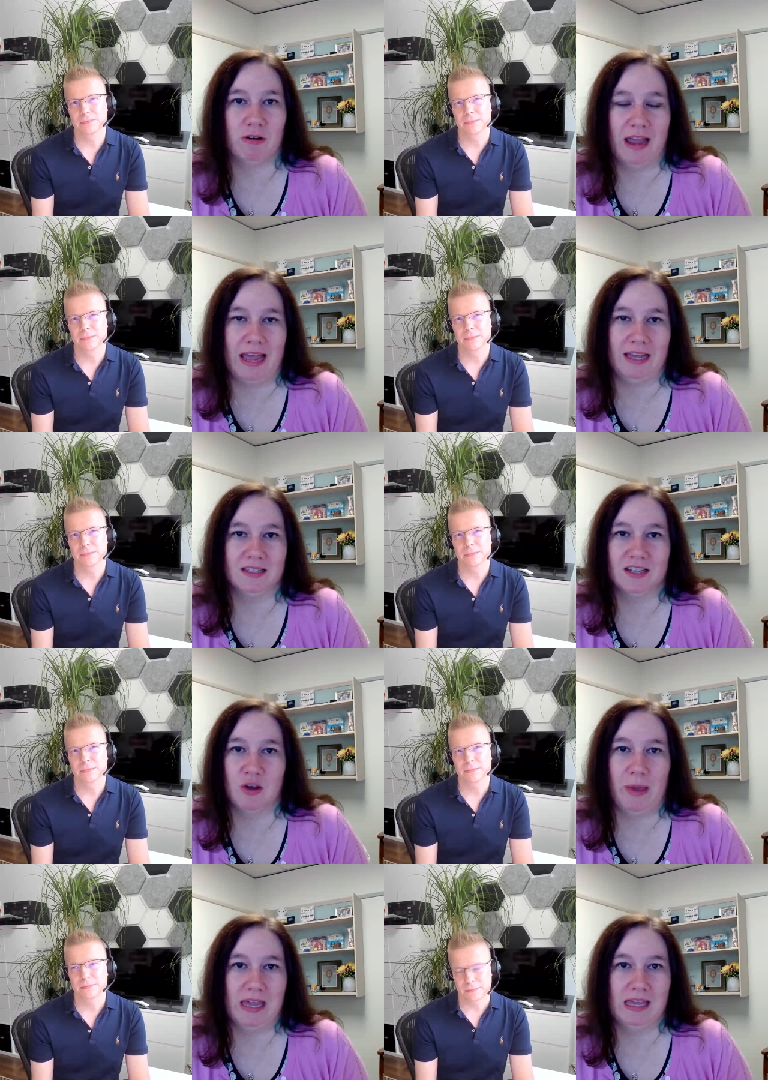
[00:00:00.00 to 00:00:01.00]
Speaker 1: create.
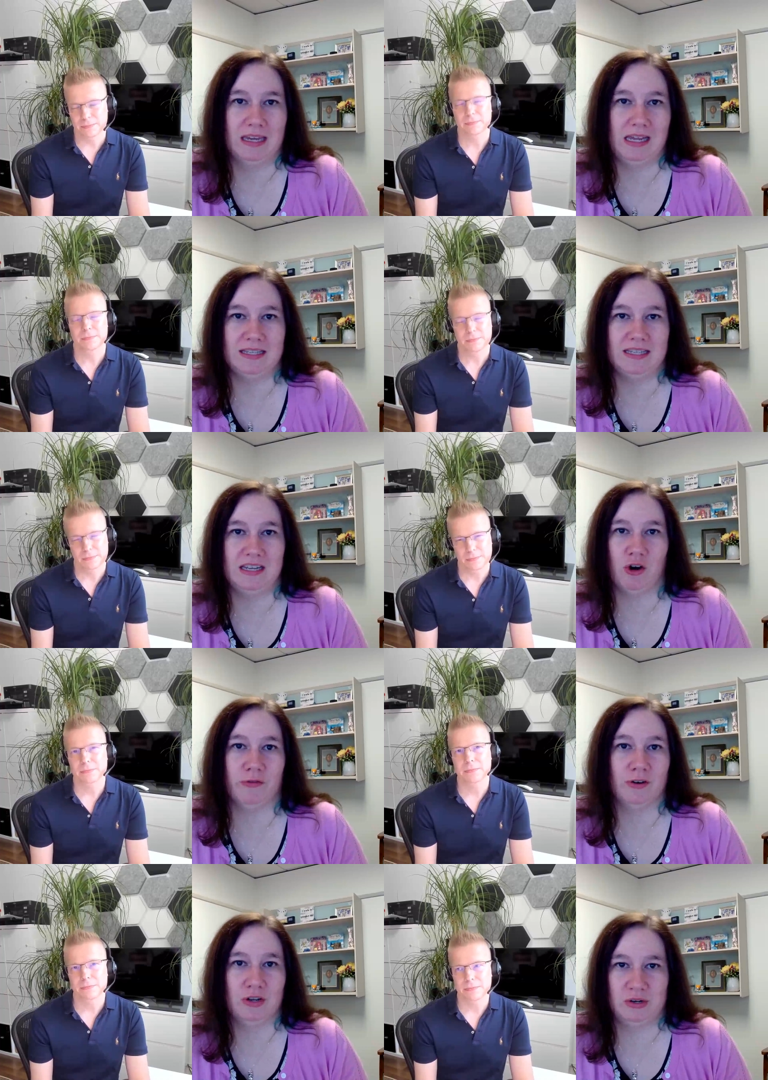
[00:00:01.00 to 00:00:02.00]
So making it
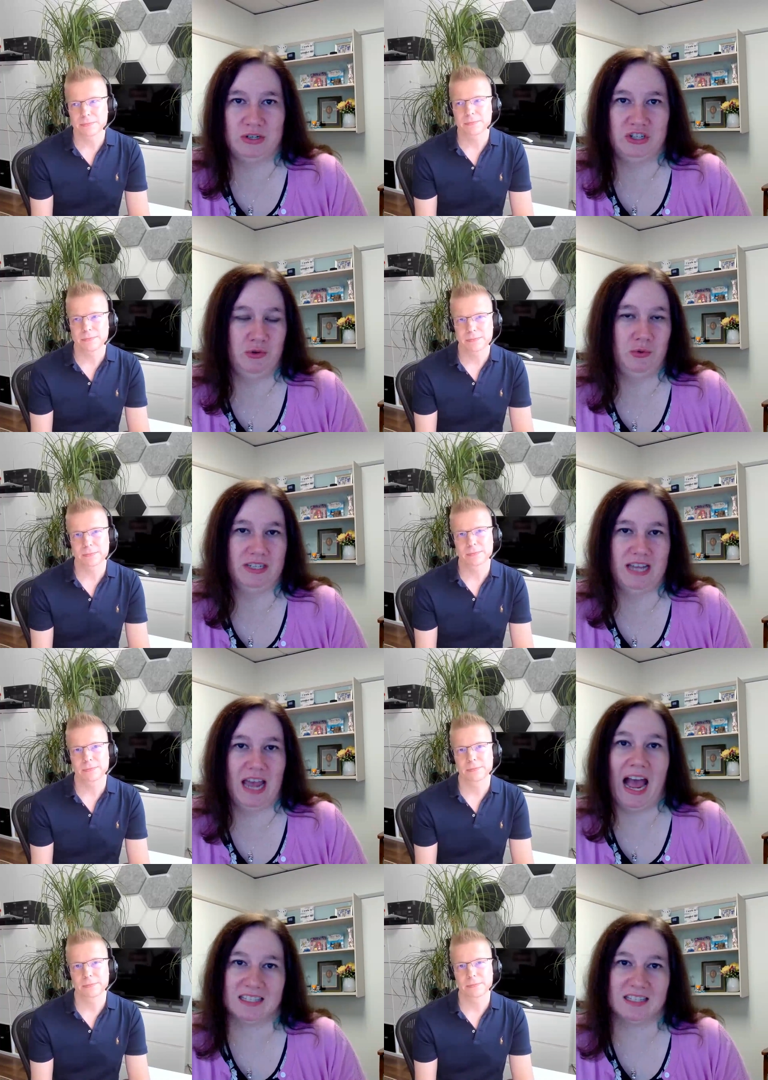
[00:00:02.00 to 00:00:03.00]
easier for you to do the
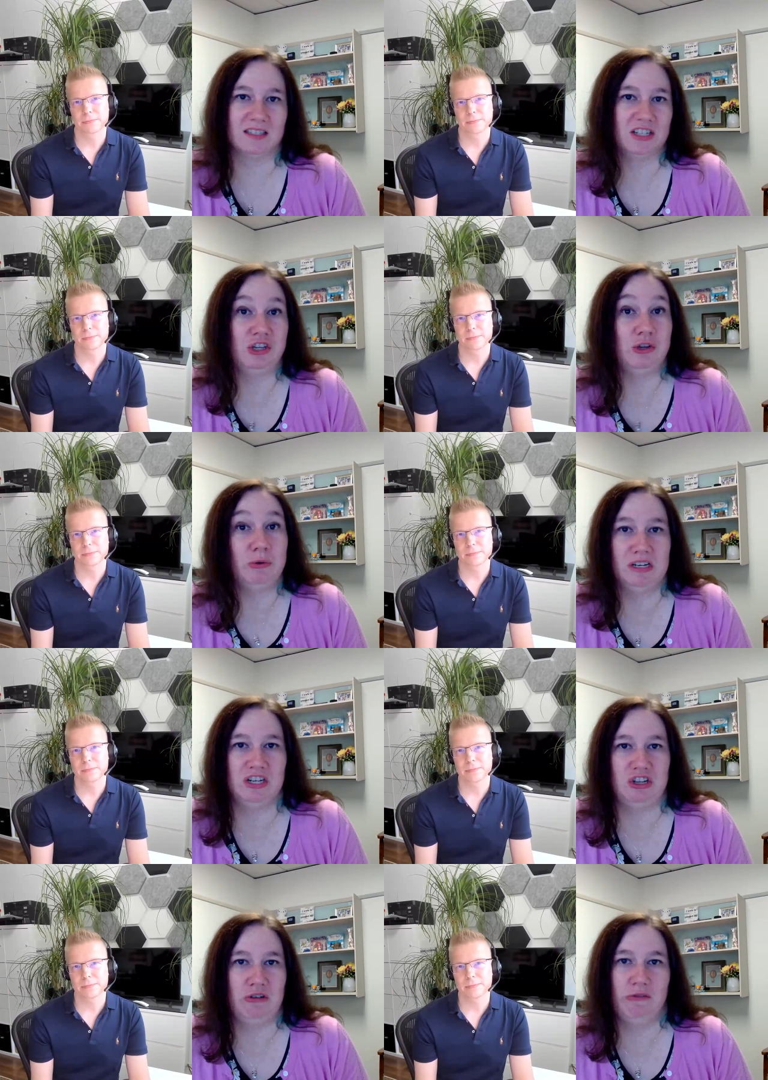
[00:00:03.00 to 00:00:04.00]
tasks that you
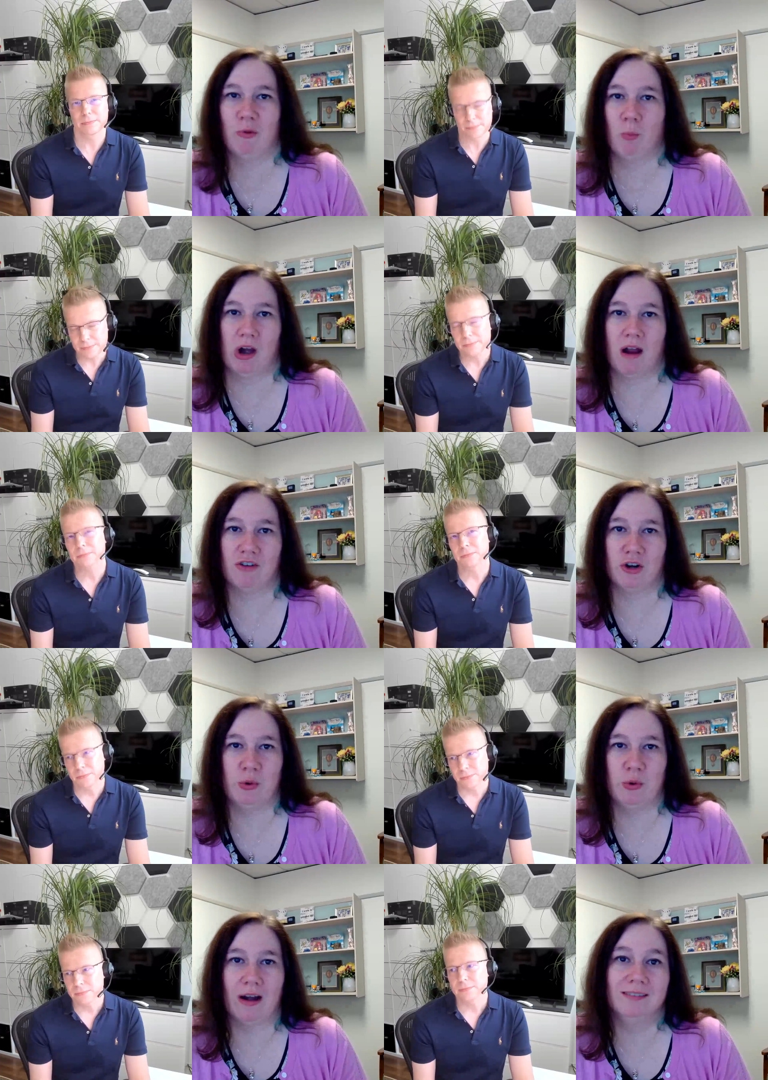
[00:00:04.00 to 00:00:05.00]
need to do from
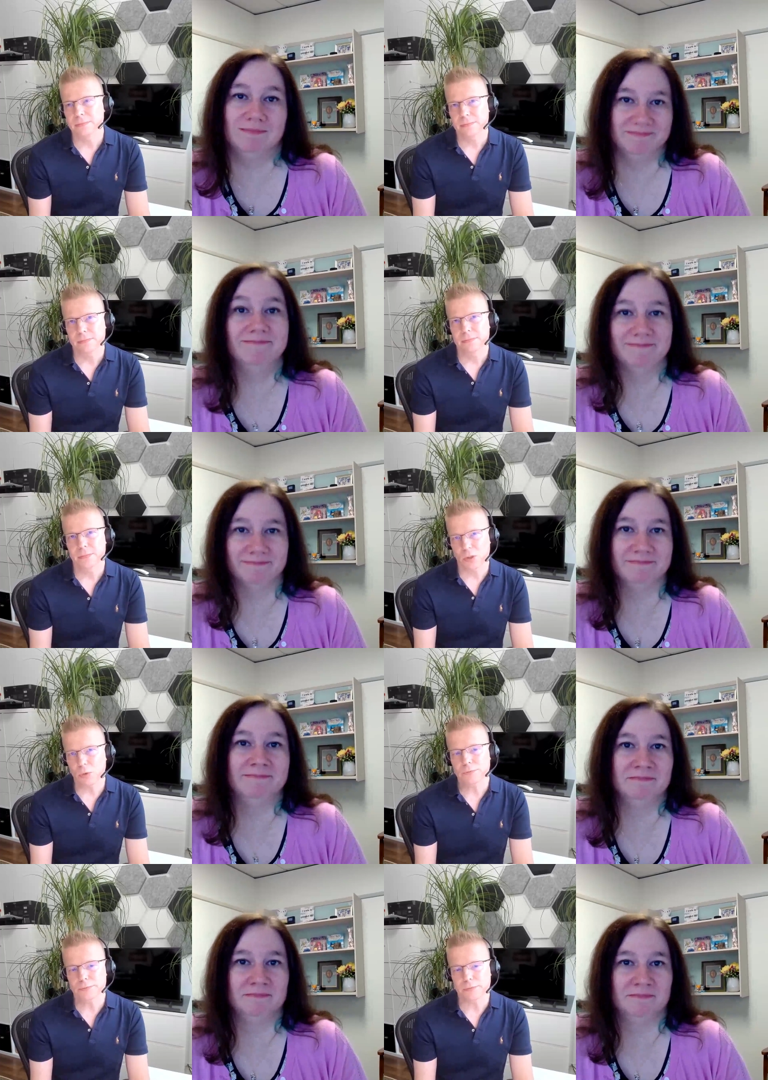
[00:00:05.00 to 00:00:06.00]
wherever you are.
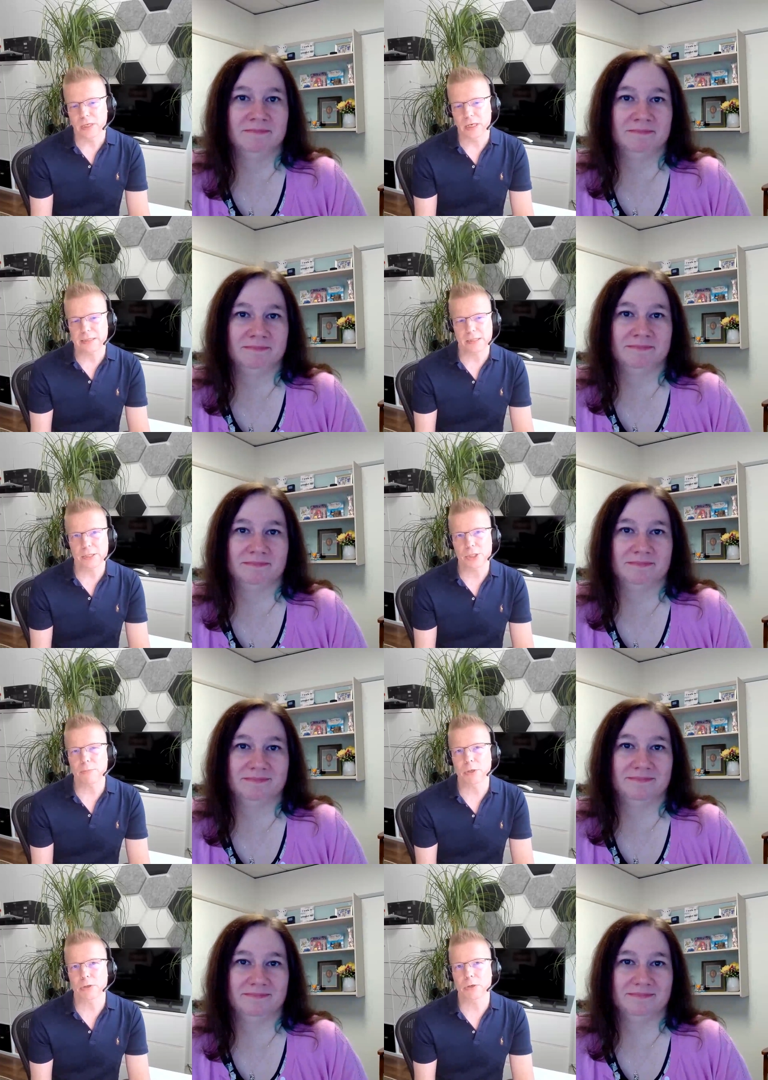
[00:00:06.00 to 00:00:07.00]
Speaker 2: Cool. Let's
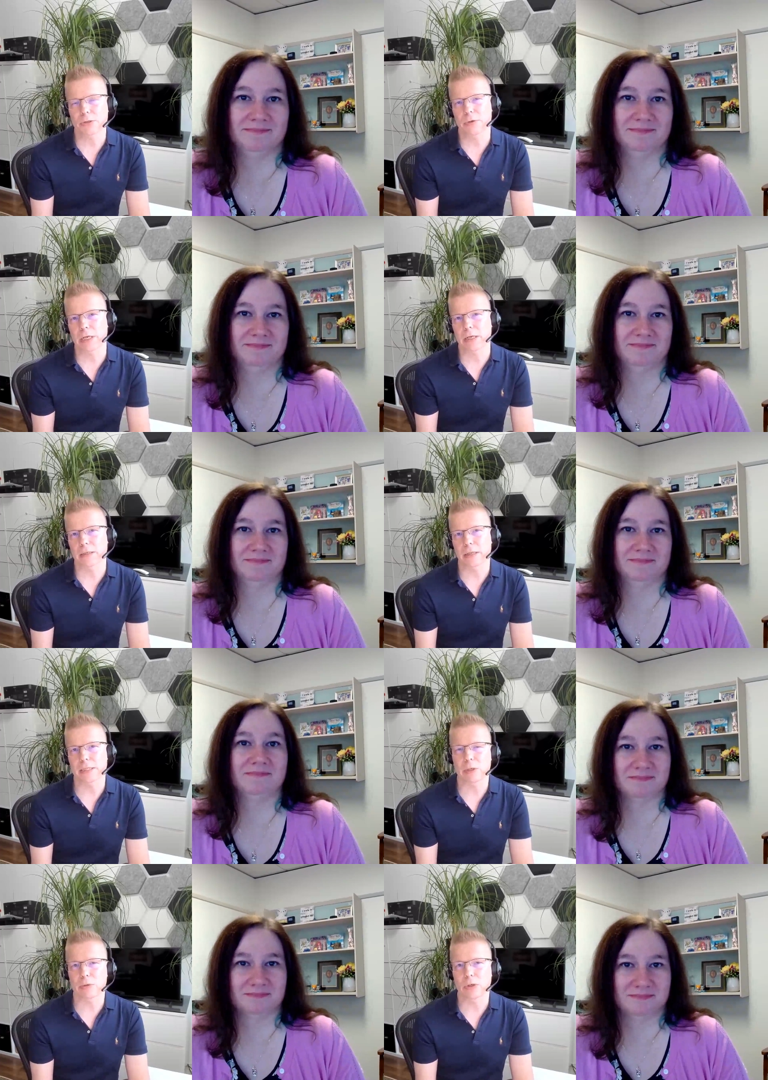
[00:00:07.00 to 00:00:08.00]
let's jump on your screen
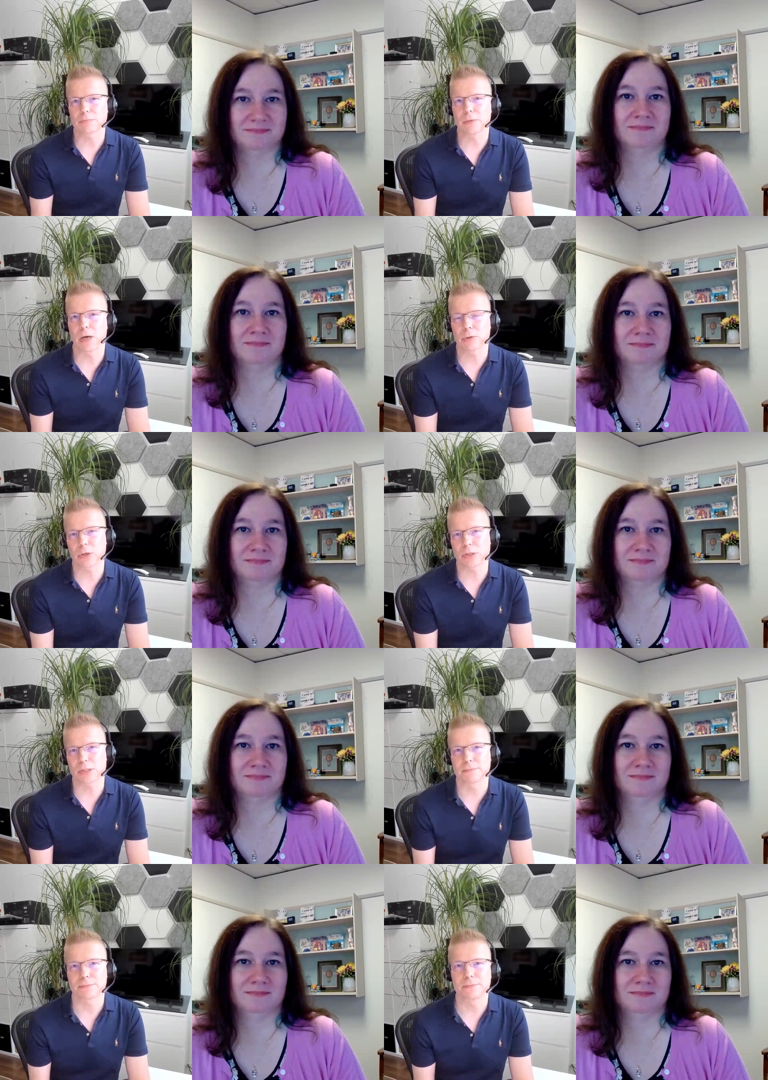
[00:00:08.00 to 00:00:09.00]
and let's have a look on how it
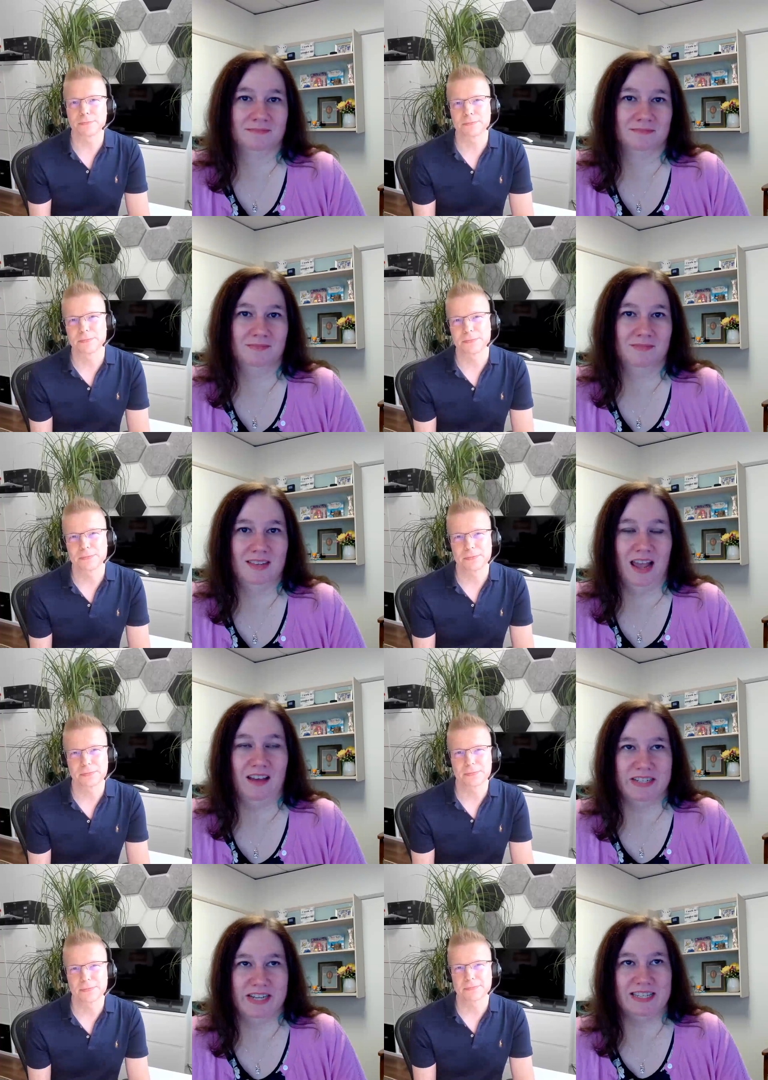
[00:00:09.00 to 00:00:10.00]
works.
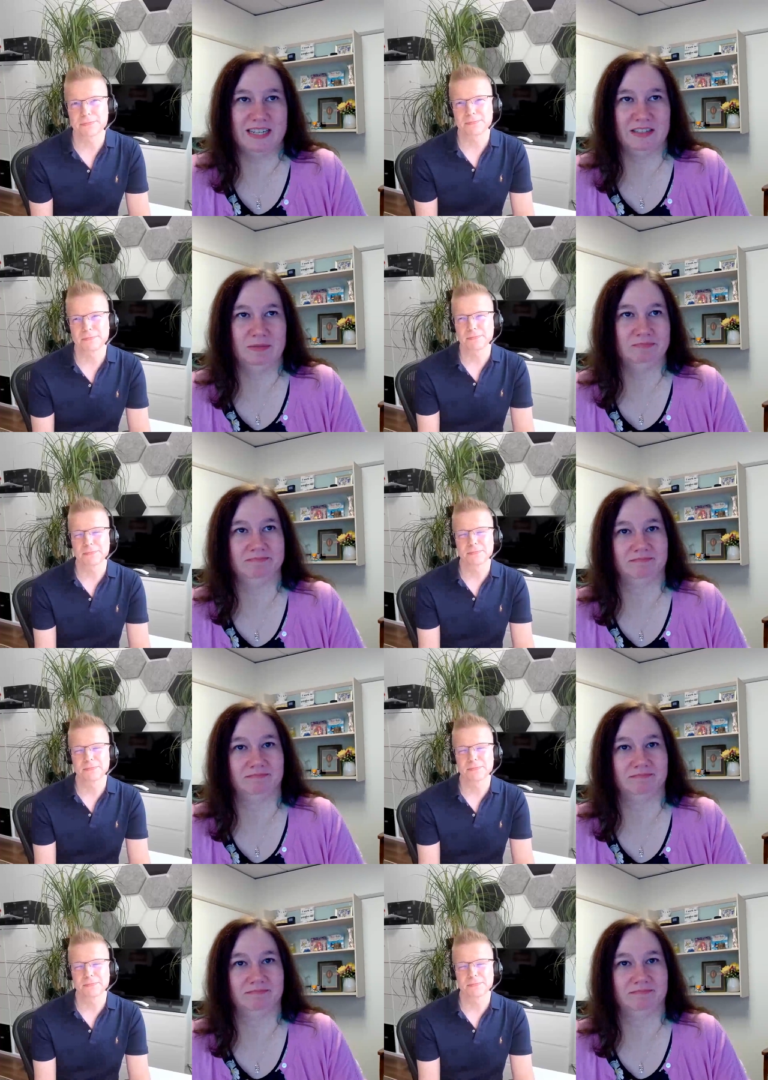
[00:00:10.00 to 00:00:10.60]
Speaker 1: Yeah, fantastic.